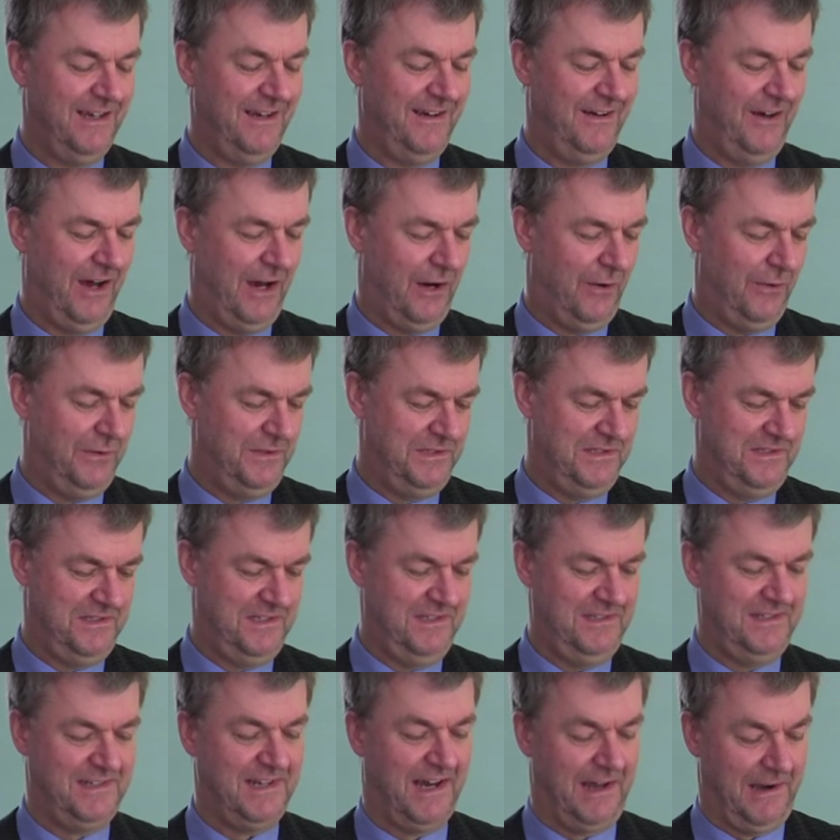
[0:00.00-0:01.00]
how this is
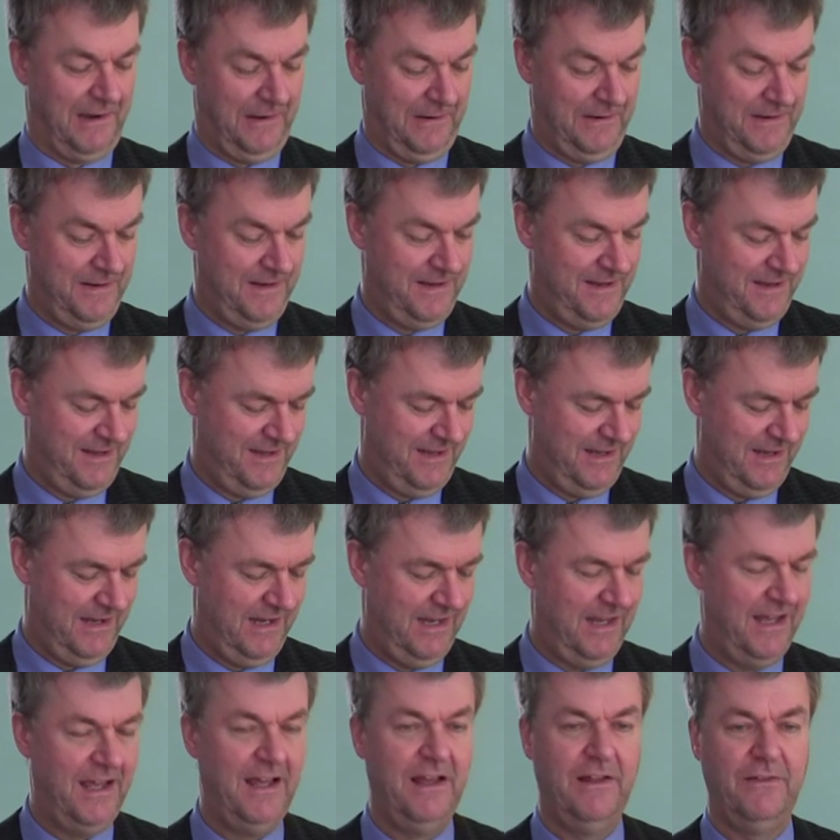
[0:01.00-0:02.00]
done.
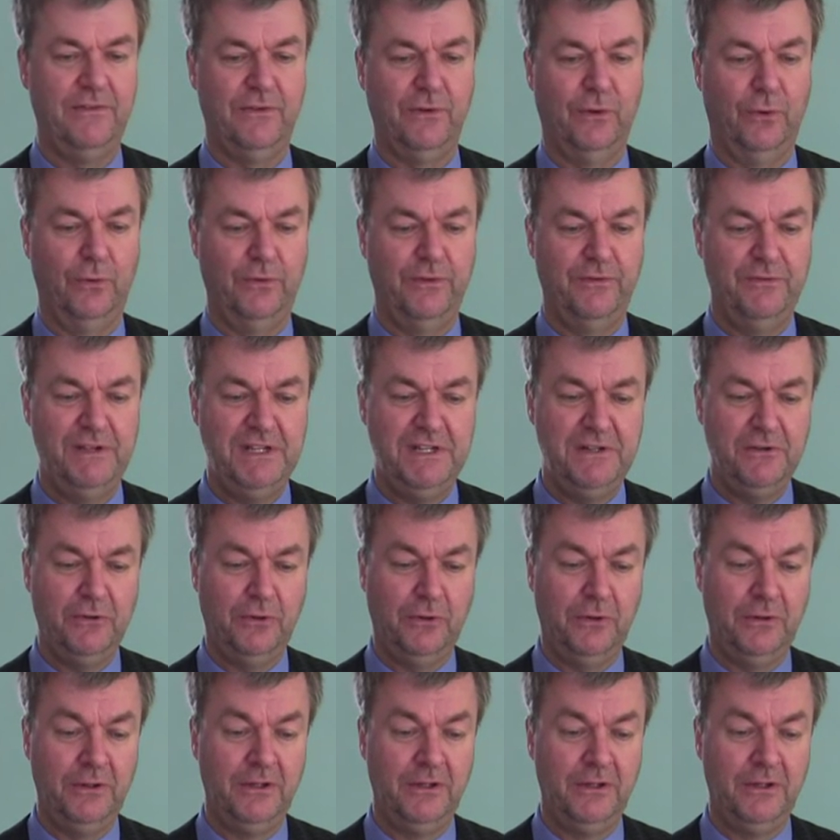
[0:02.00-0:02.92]
So the video